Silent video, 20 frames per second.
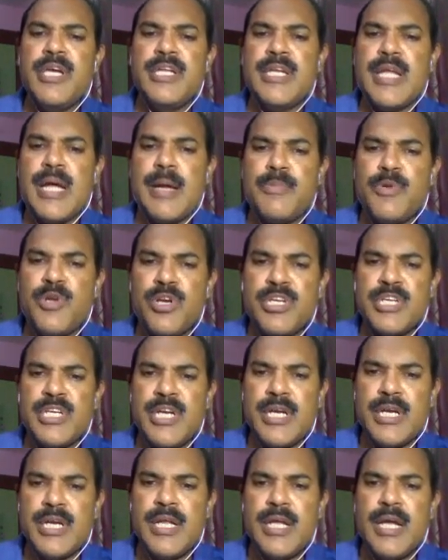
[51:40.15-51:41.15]
in
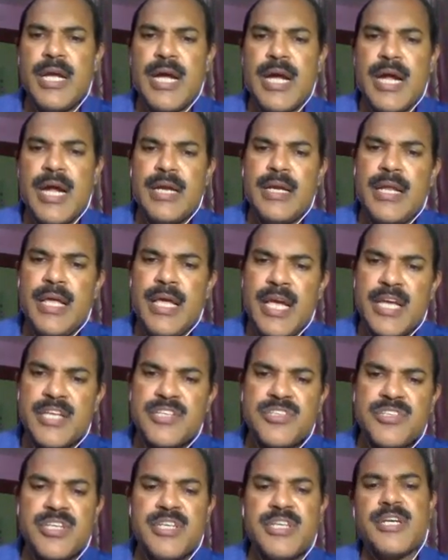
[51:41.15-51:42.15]
abducted and
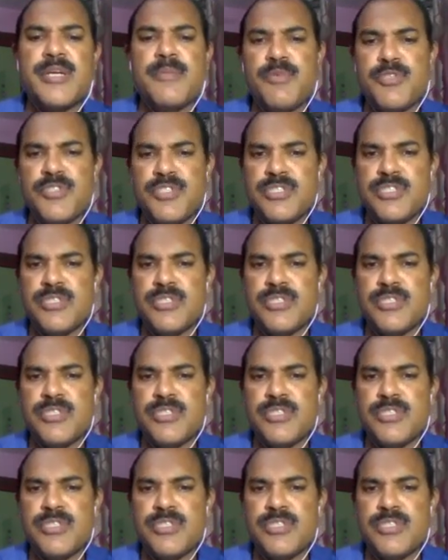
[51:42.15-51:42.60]
extended